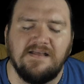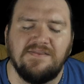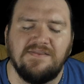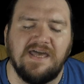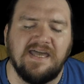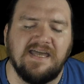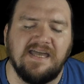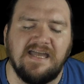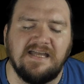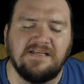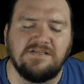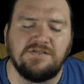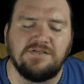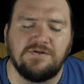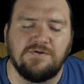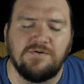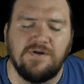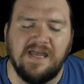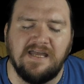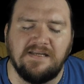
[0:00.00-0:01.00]
they
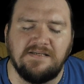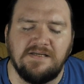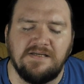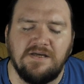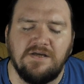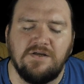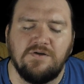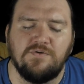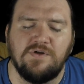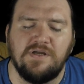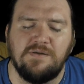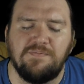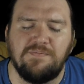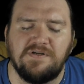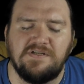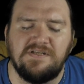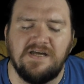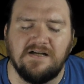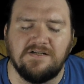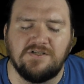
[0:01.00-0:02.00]
integrate
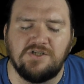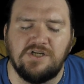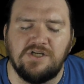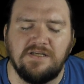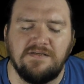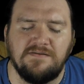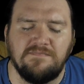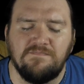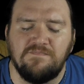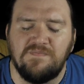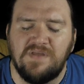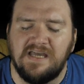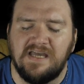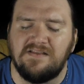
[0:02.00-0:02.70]
reproduction